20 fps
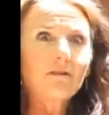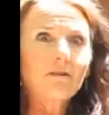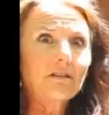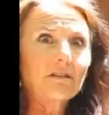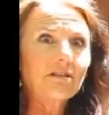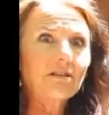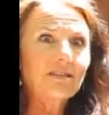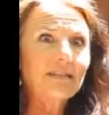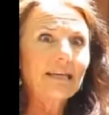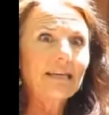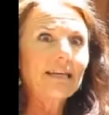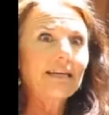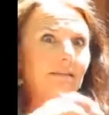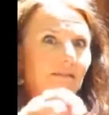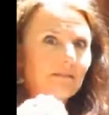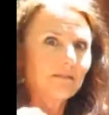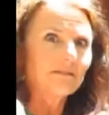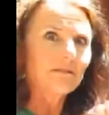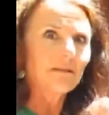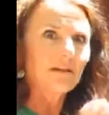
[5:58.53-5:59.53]
going to see,
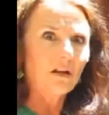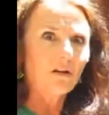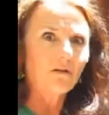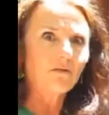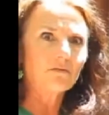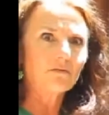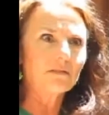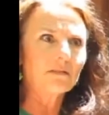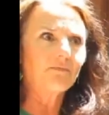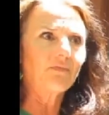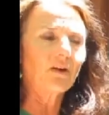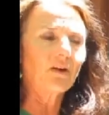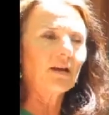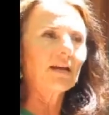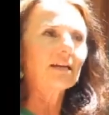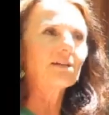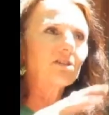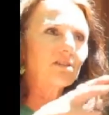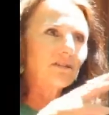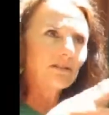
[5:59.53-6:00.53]
you know, some
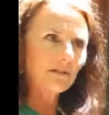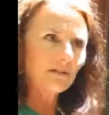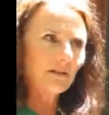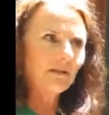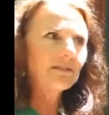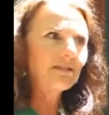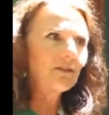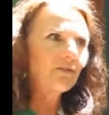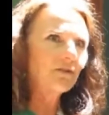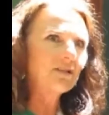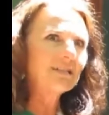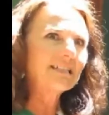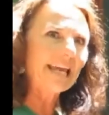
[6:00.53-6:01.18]
variation, different